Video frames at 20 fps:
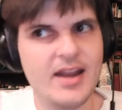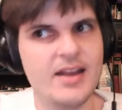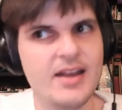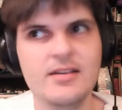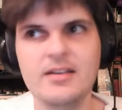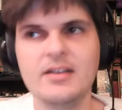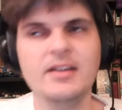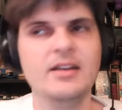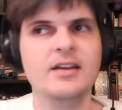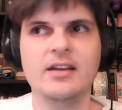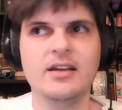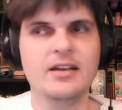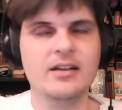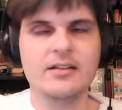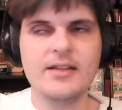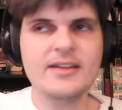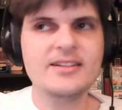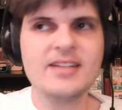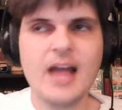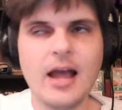And
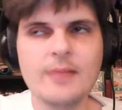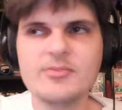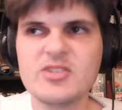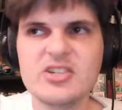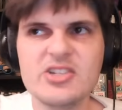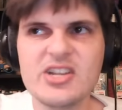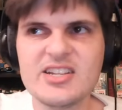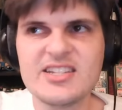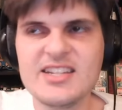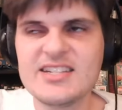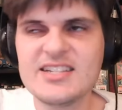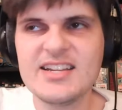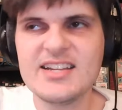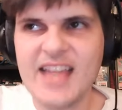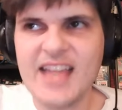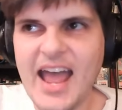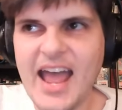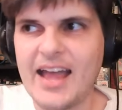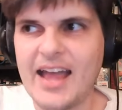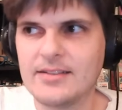Klay Thompson just isn't
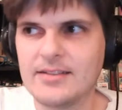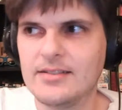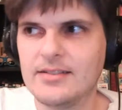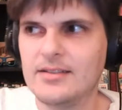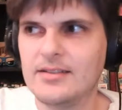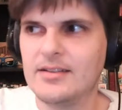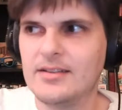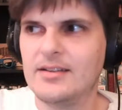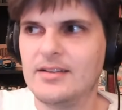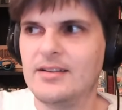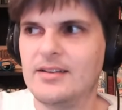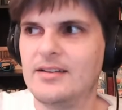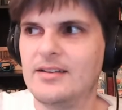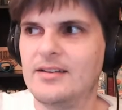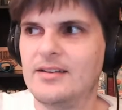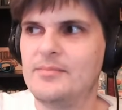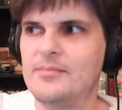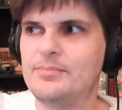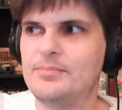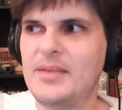that
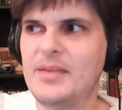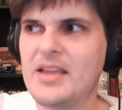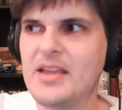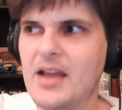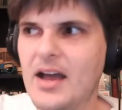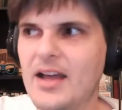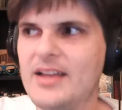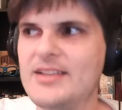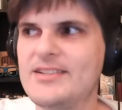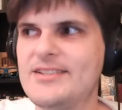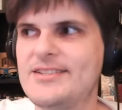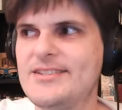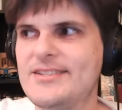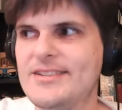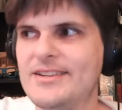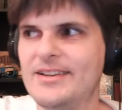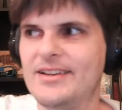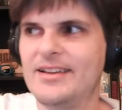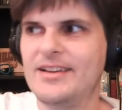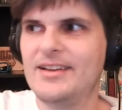because
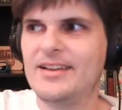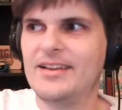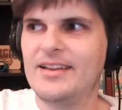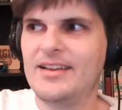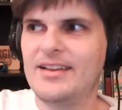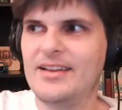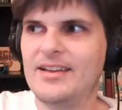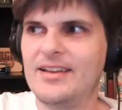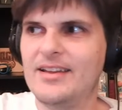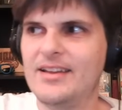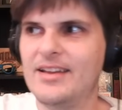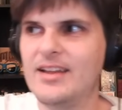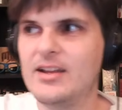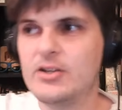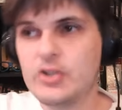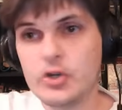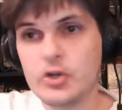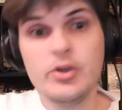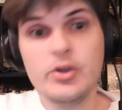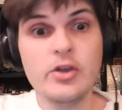
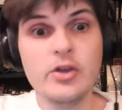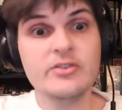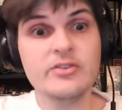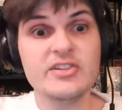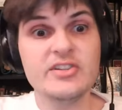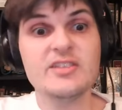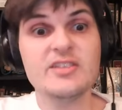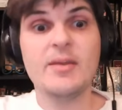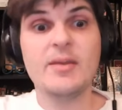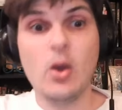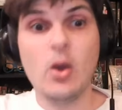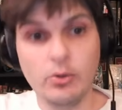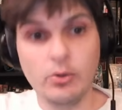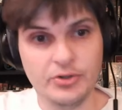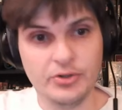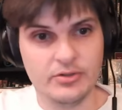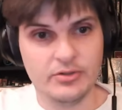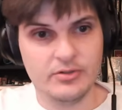in two years he's gonna be older